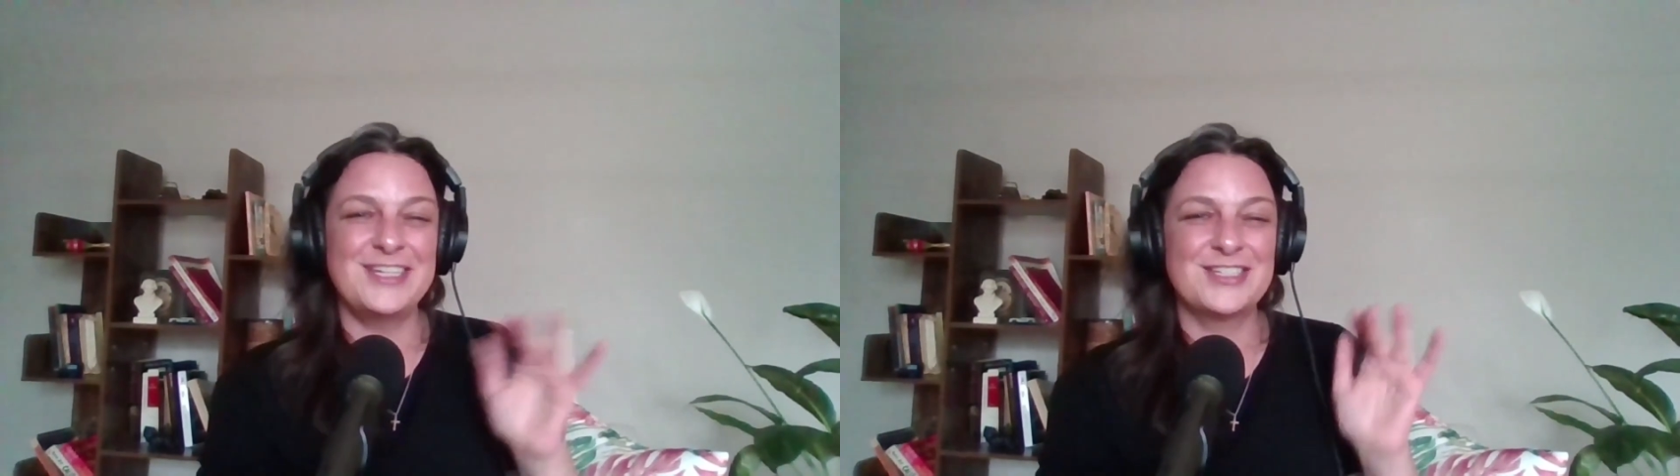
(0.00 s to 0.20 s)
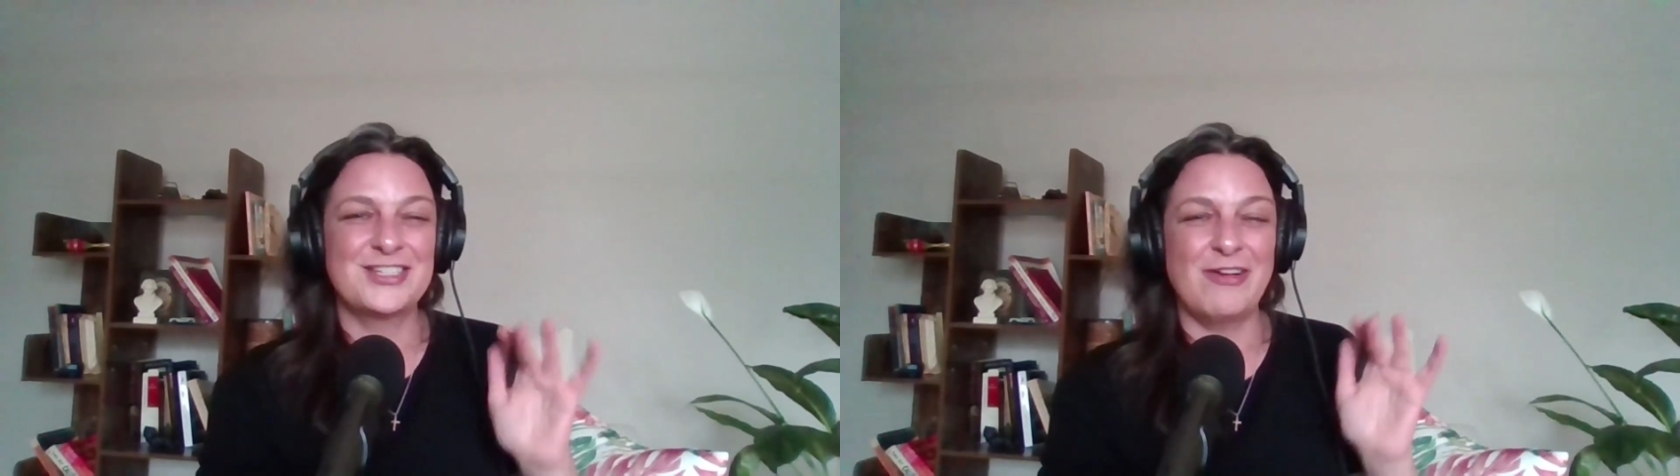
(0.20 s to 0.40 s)
to
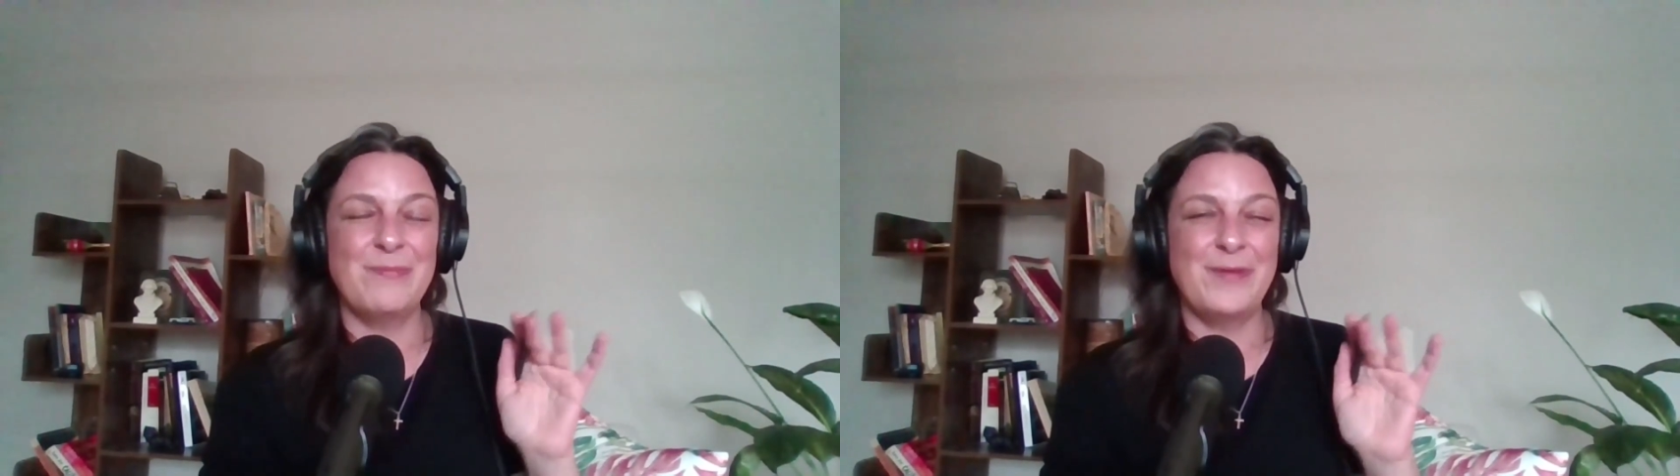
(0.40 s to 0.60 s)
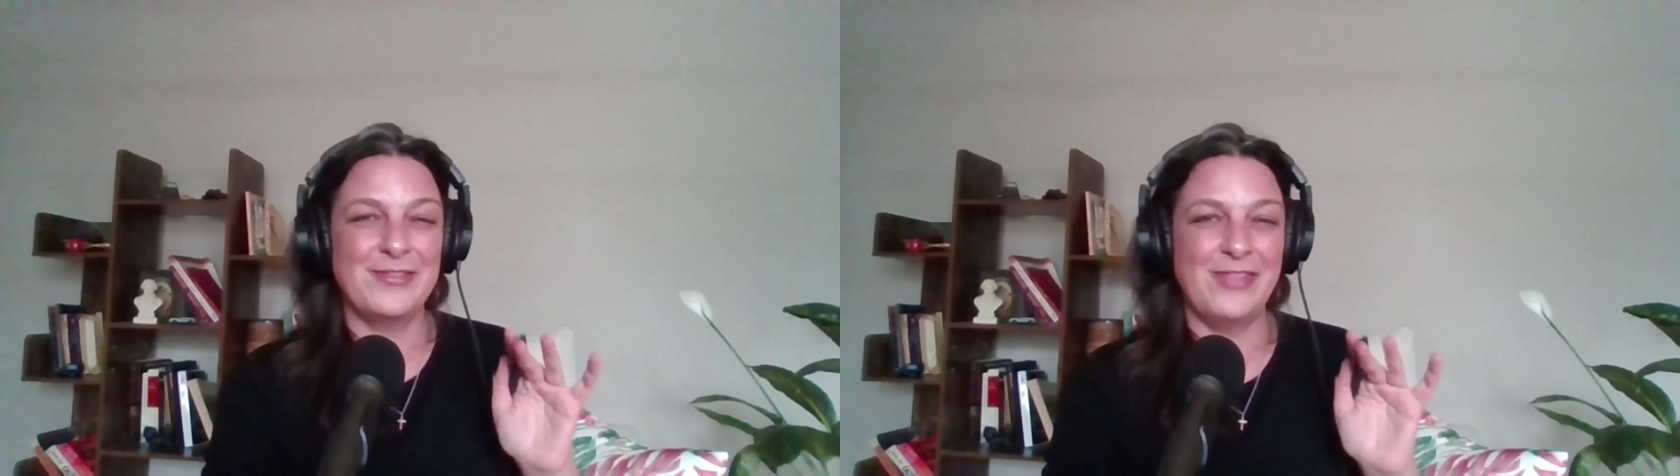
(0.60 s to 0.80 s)
show
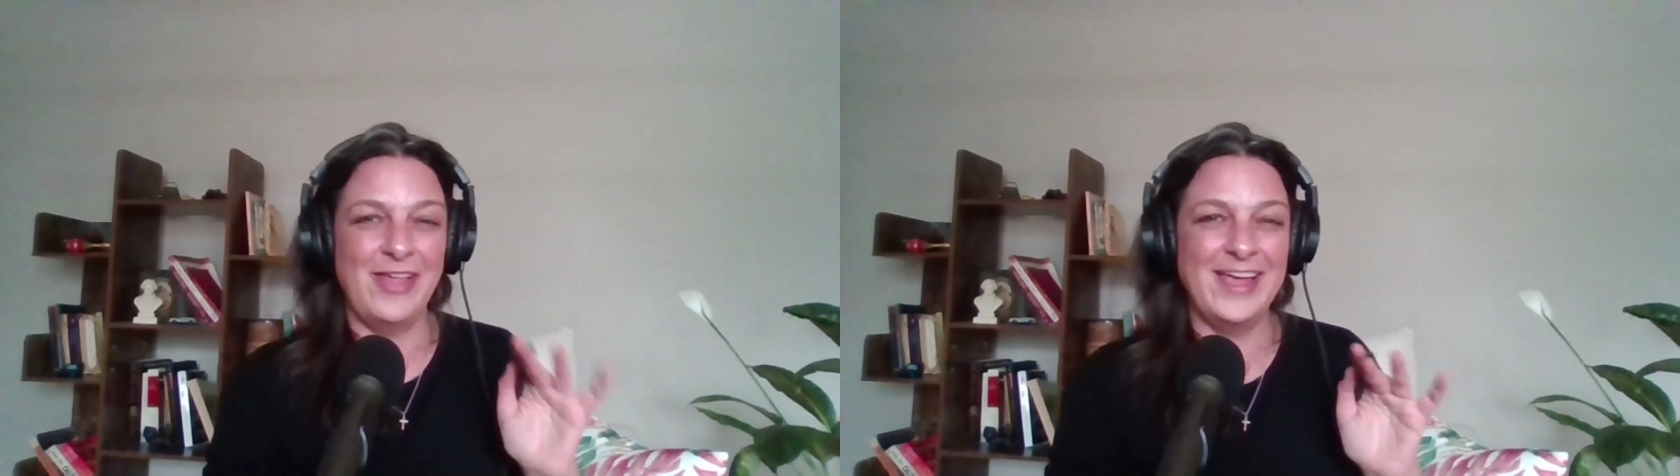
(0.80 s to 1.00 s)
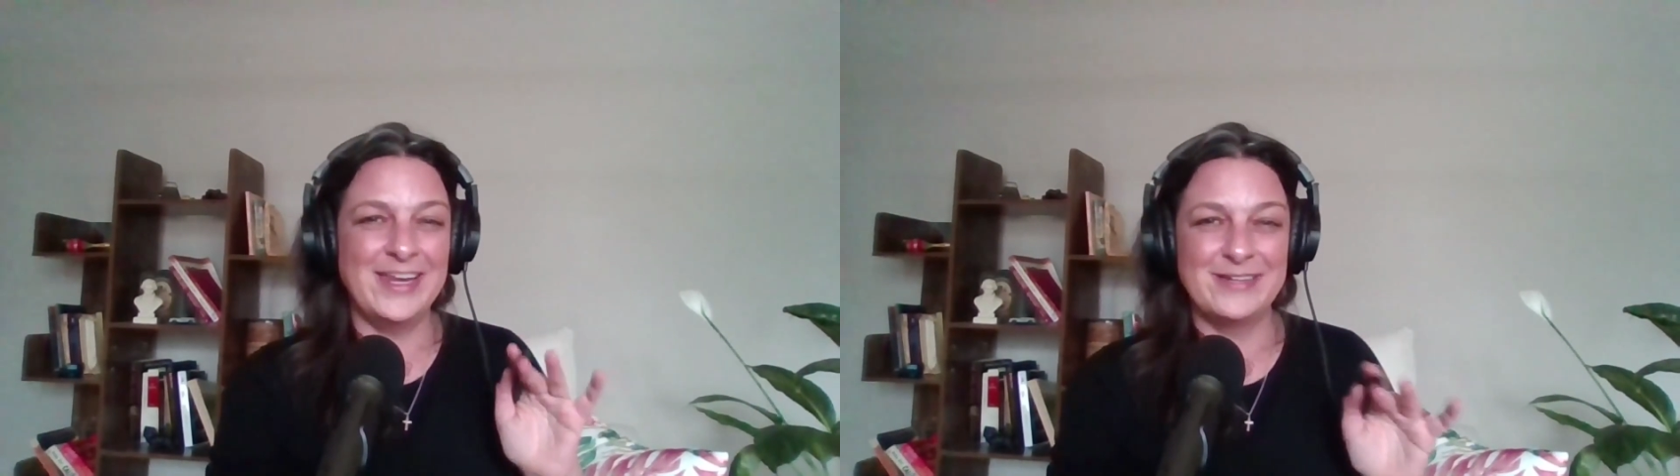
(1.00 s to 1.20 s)
up
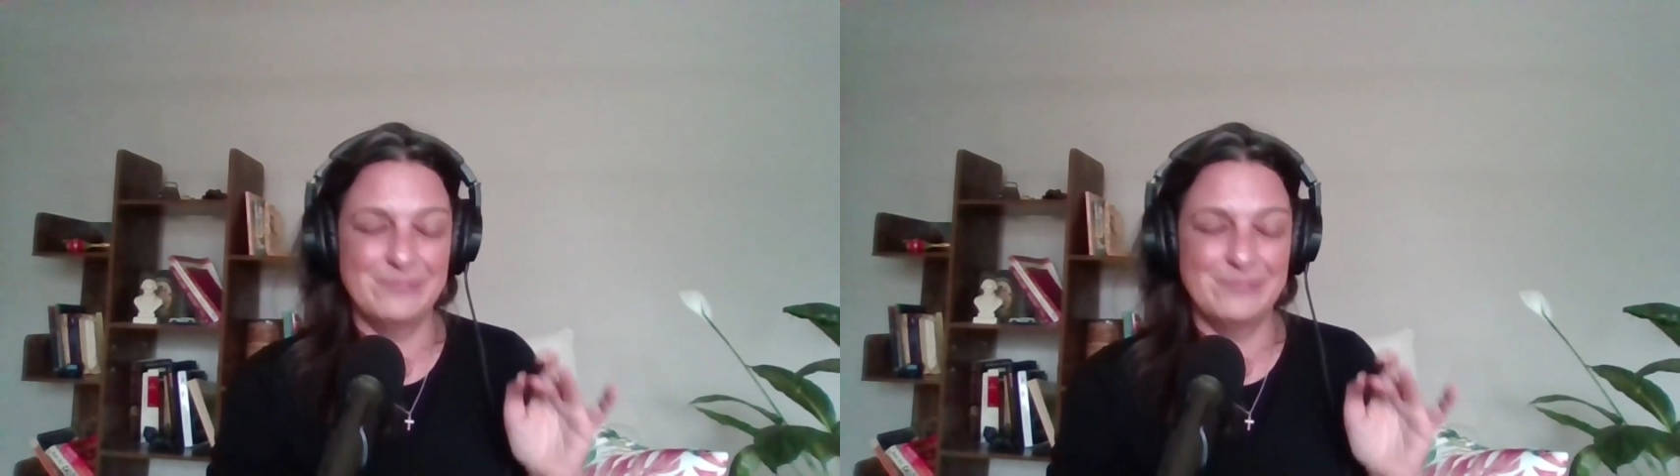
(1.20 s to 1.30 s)
online